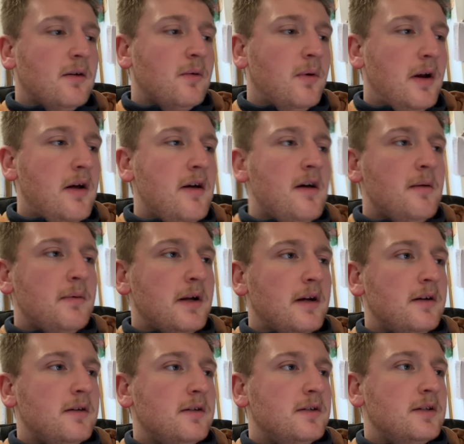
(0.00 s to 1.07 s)
When I
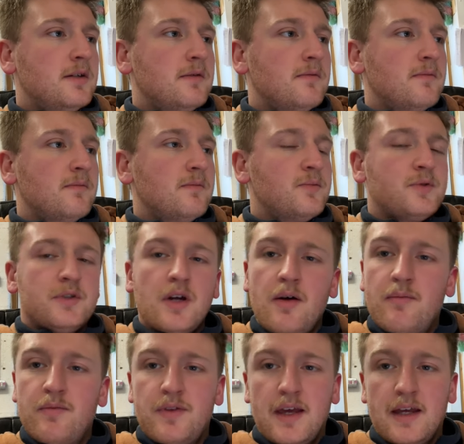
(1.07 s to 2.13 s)
upload
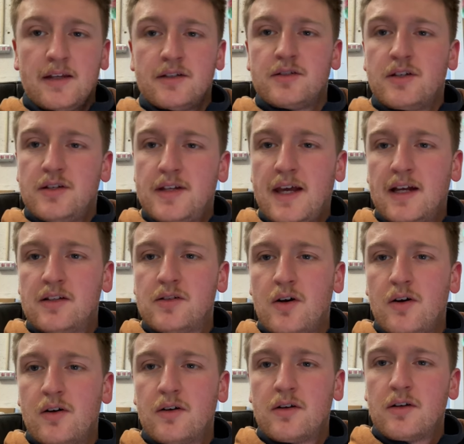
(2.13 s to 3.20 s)
some things to
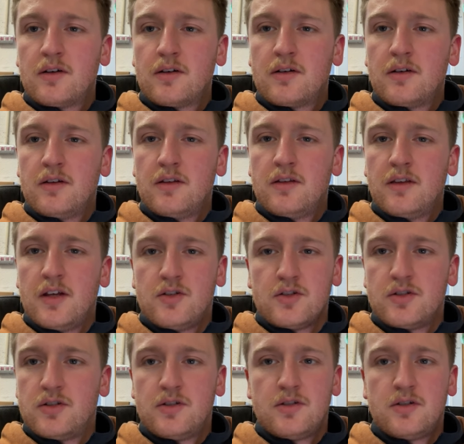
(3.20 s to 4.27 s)
TikTok, they
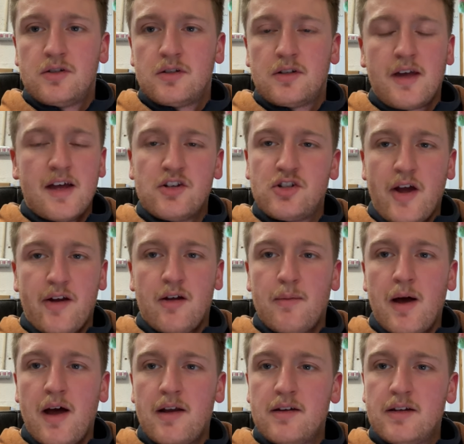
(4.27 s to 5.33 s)
just get shadow
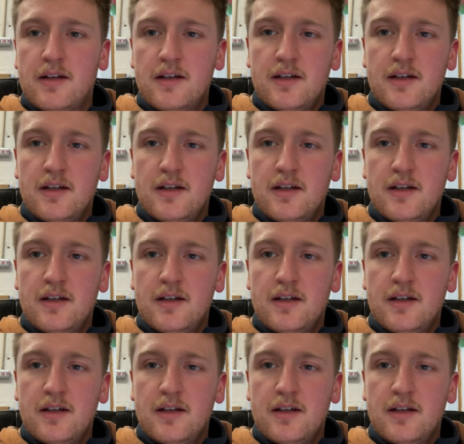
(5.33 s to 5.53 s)
banned.